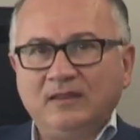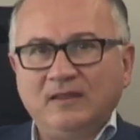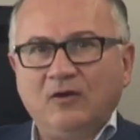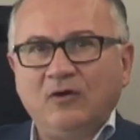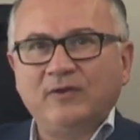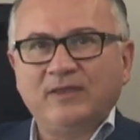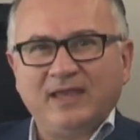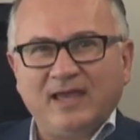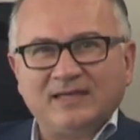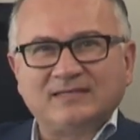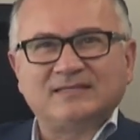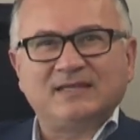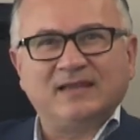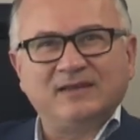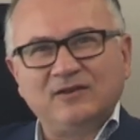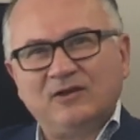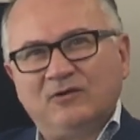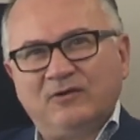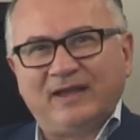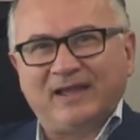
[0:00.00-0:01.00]
oh, yes, I
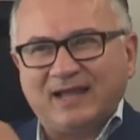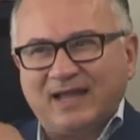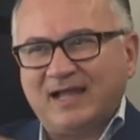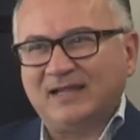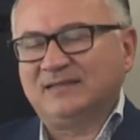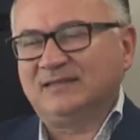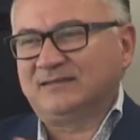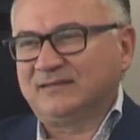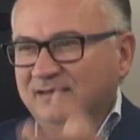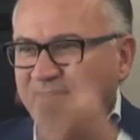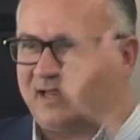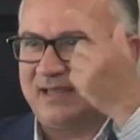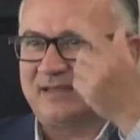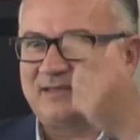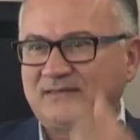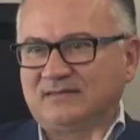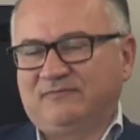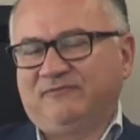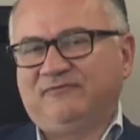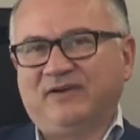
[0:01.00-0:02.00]
know I had it
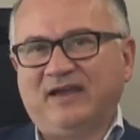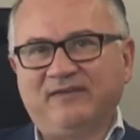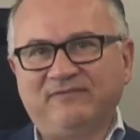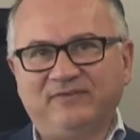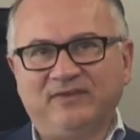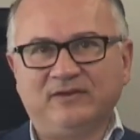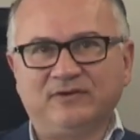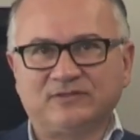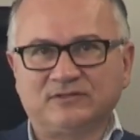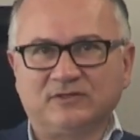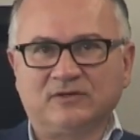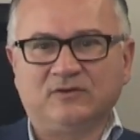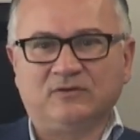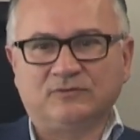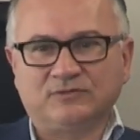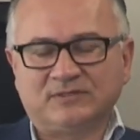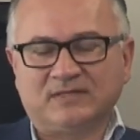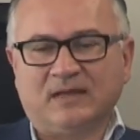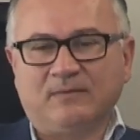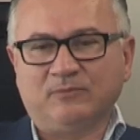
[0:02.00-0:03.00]
like five years
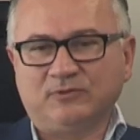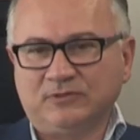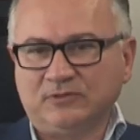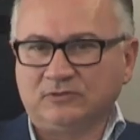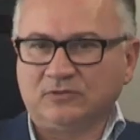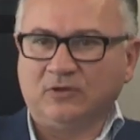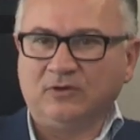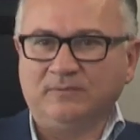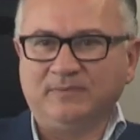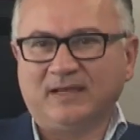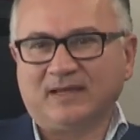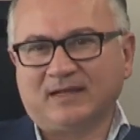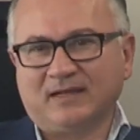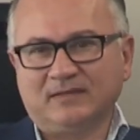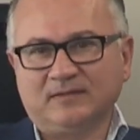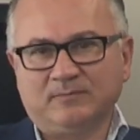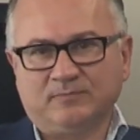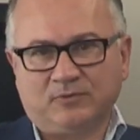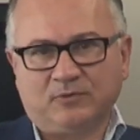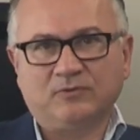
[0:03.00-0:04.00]
ago, somebody told me I
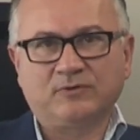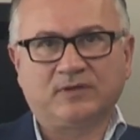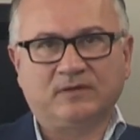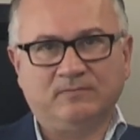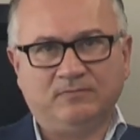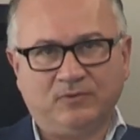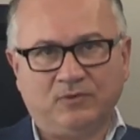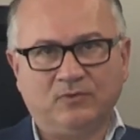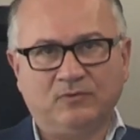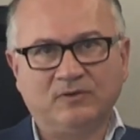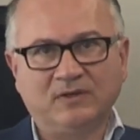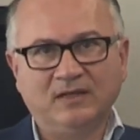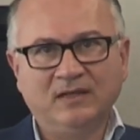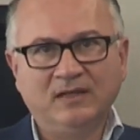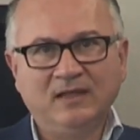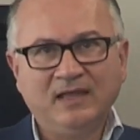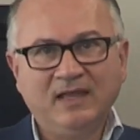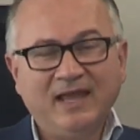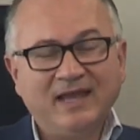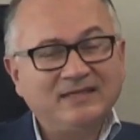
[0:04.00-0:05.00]
had a broken bone.
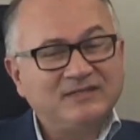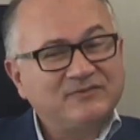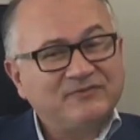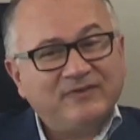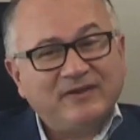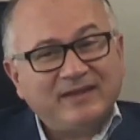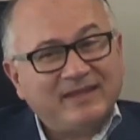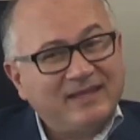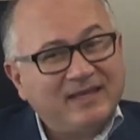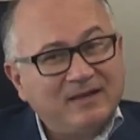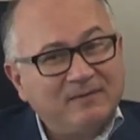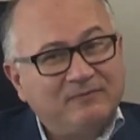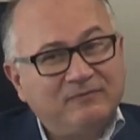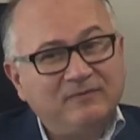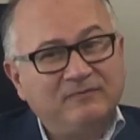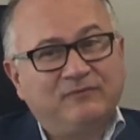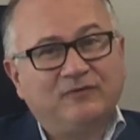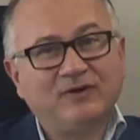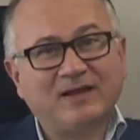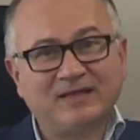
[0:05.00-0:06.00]
And it's very
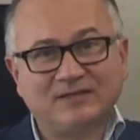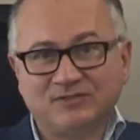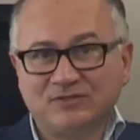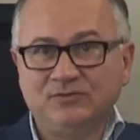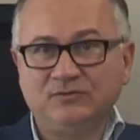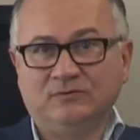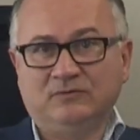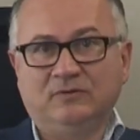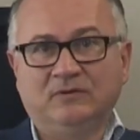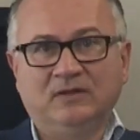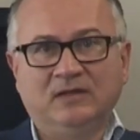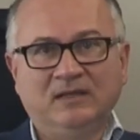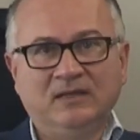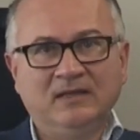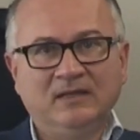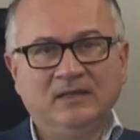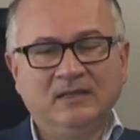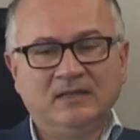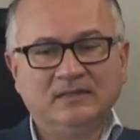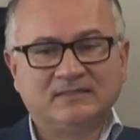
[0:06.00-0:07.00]
helpful for us too.
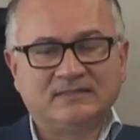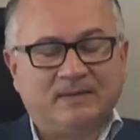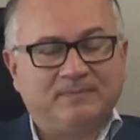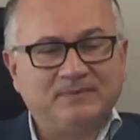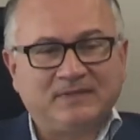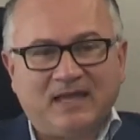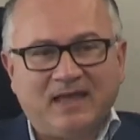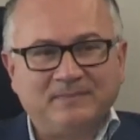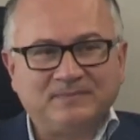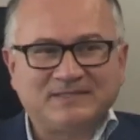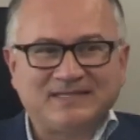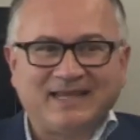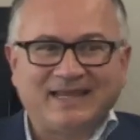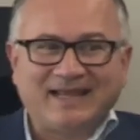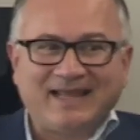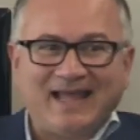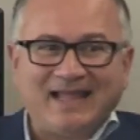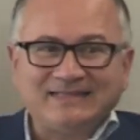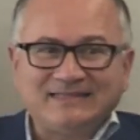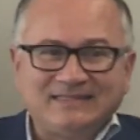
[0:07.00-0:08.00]
Sometimes I
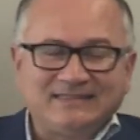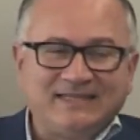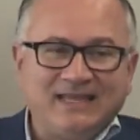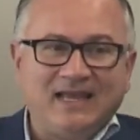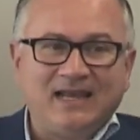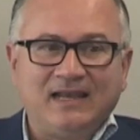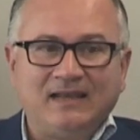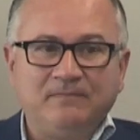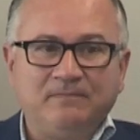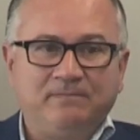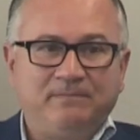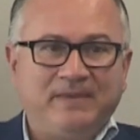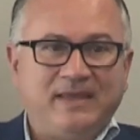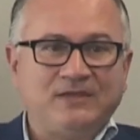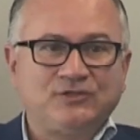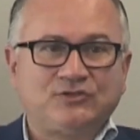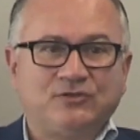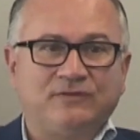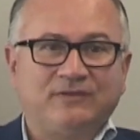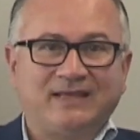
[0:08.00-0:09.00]
can't tell
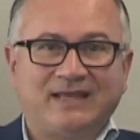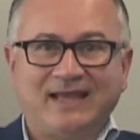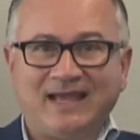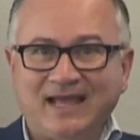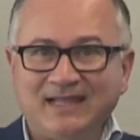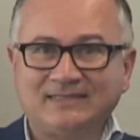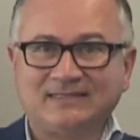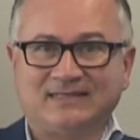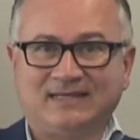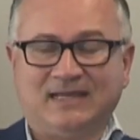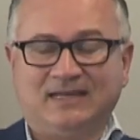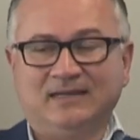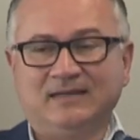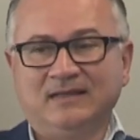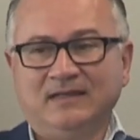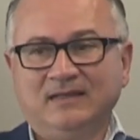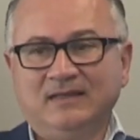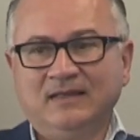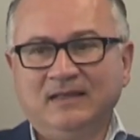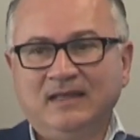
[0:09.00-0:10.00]
based on the CAT scan
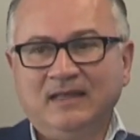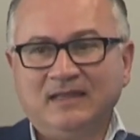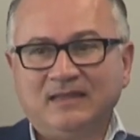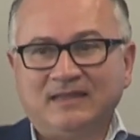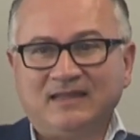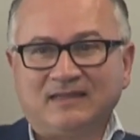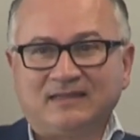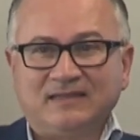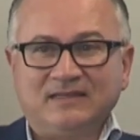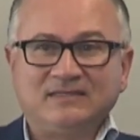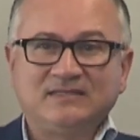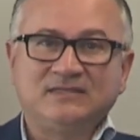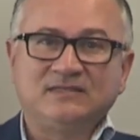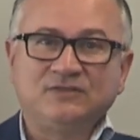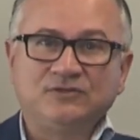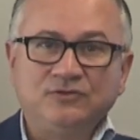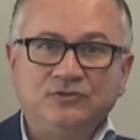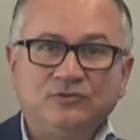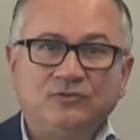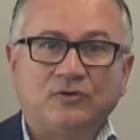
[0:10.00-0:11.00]
that this
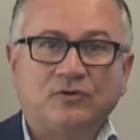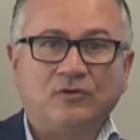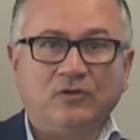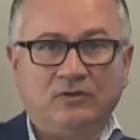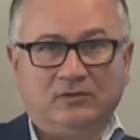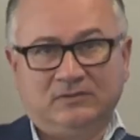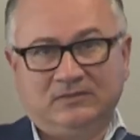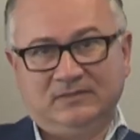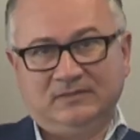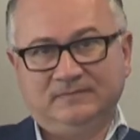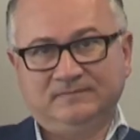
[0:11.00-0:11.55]
is new or old.